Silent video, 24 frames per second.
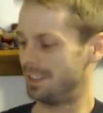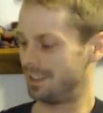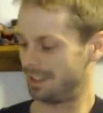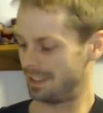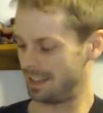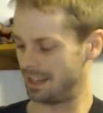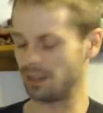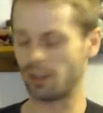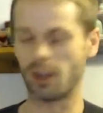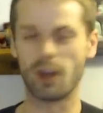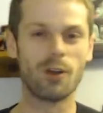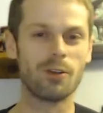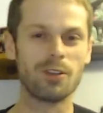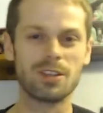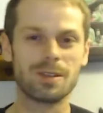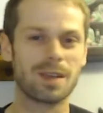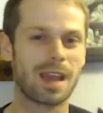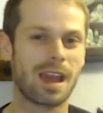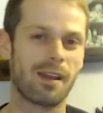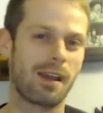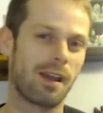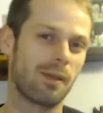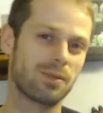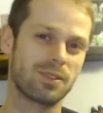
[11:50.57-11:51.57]
He'll always,
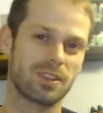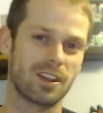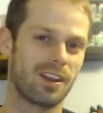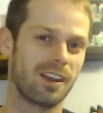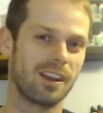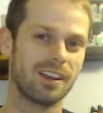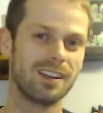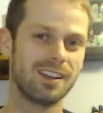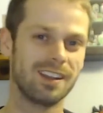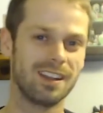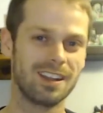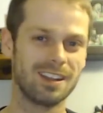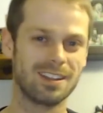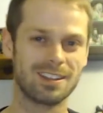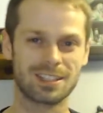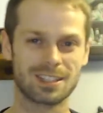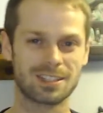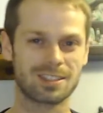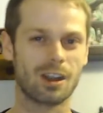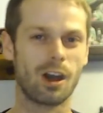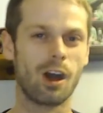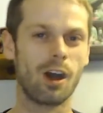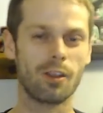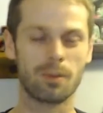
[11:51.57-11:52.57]
I'm sorry, it
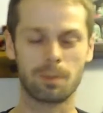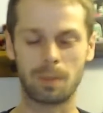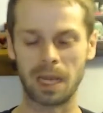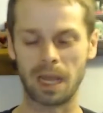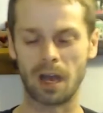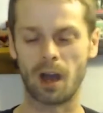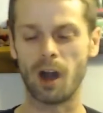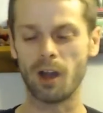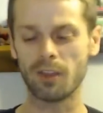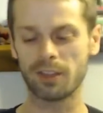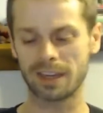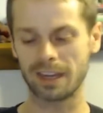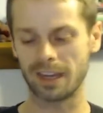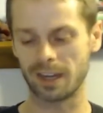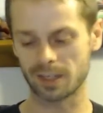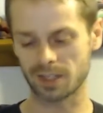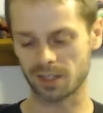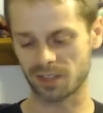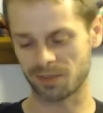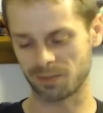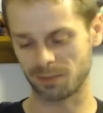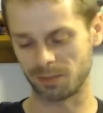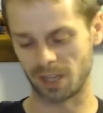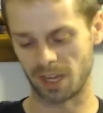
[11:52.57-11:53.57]
just all the
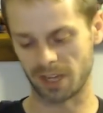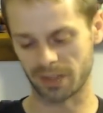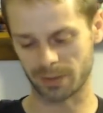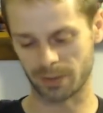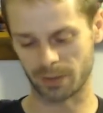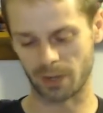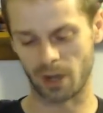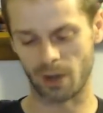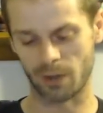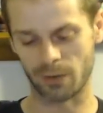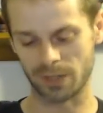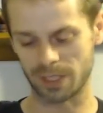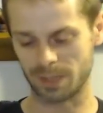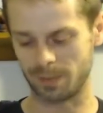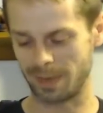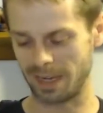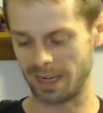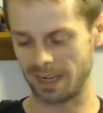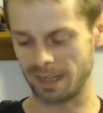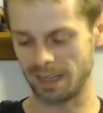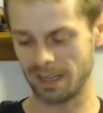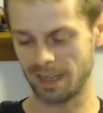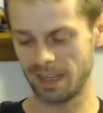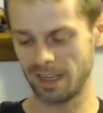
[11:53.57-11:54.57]
characters from Lost will always
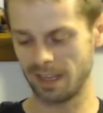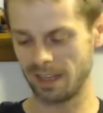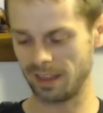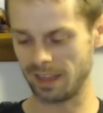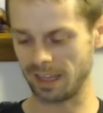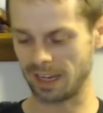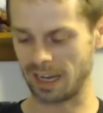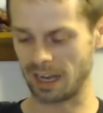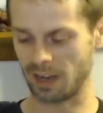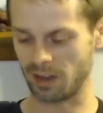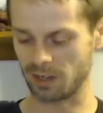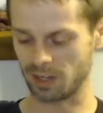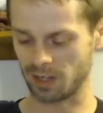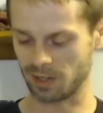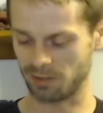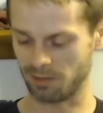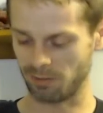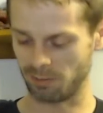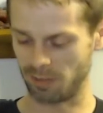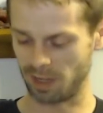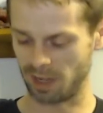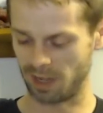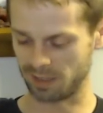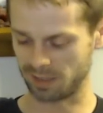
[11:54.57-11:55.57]
be the characters
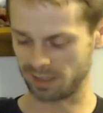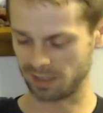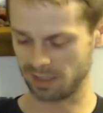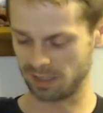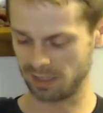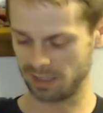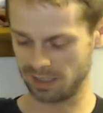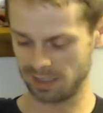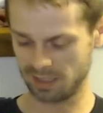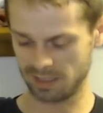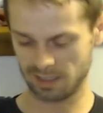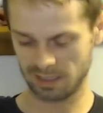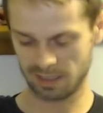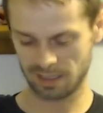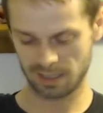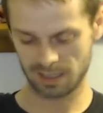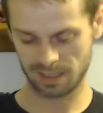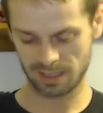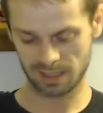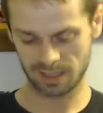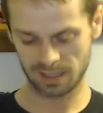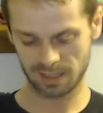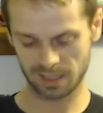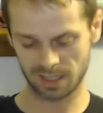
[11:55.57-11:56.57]
from Lost.
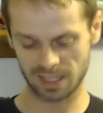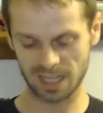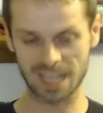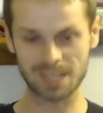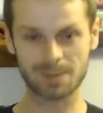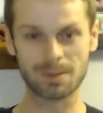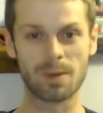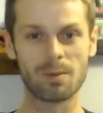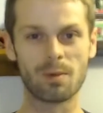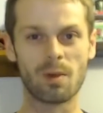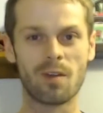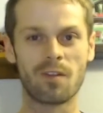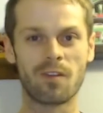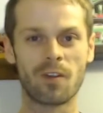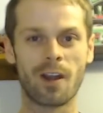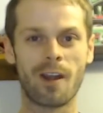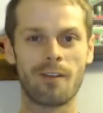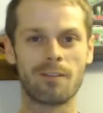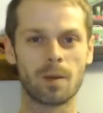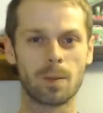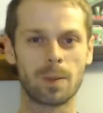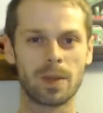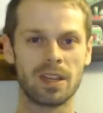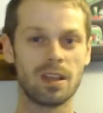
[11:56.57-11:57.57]
Desmond will
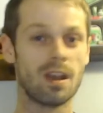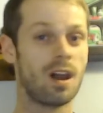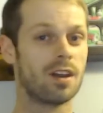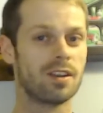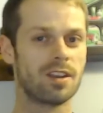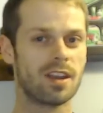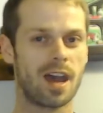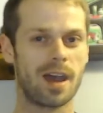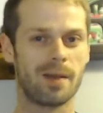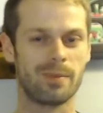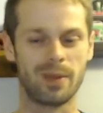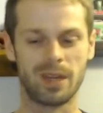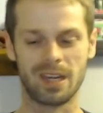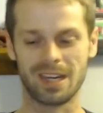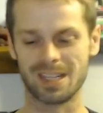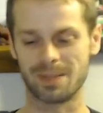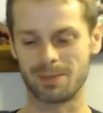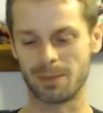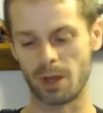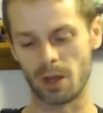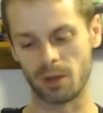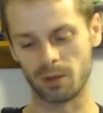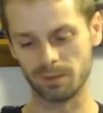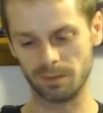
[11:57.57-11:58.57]
forever be on Not Penny's
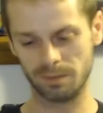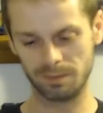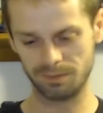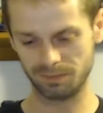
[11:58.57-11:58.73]
boat.